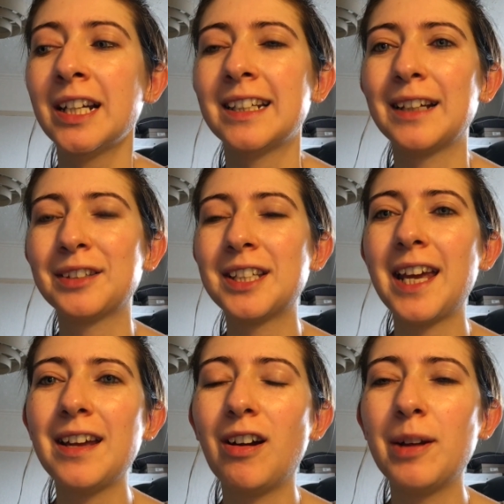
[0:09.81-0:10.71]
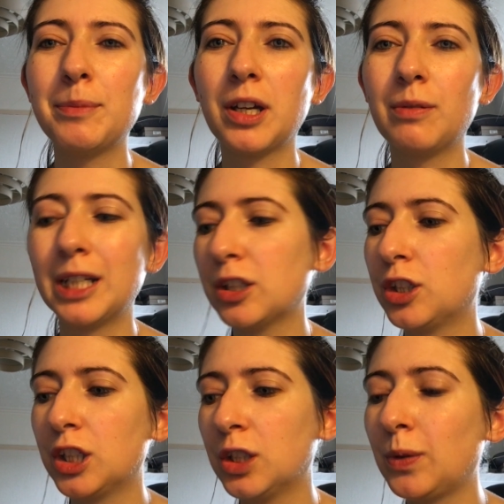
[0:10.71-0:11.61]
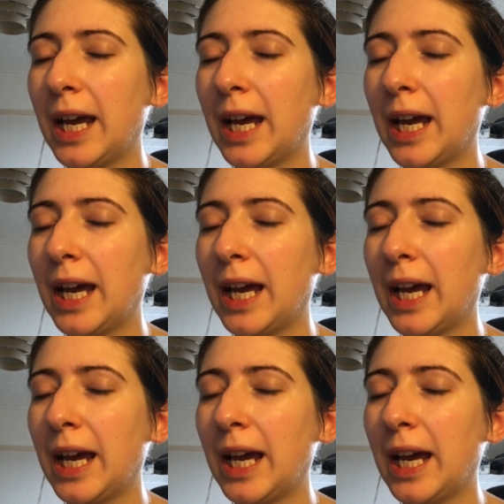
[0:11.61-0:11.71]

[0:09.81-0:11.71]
Now today I'm going to do